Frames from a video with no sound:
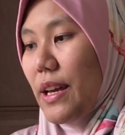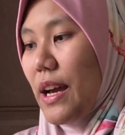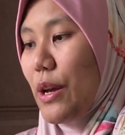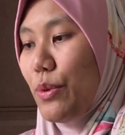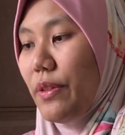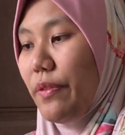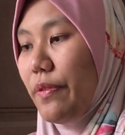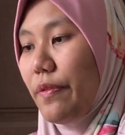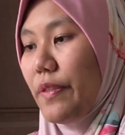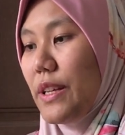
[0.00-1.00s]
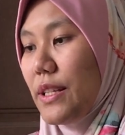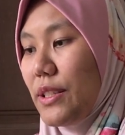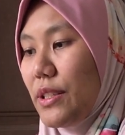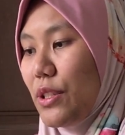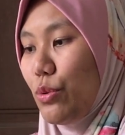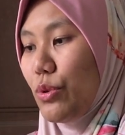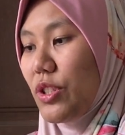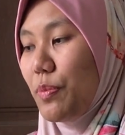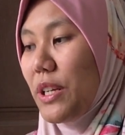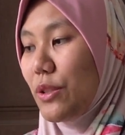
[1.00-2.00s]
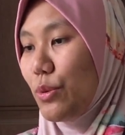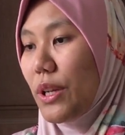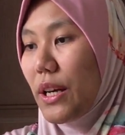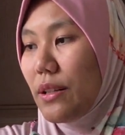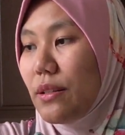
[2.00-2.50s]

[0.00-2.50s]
I will first use spatula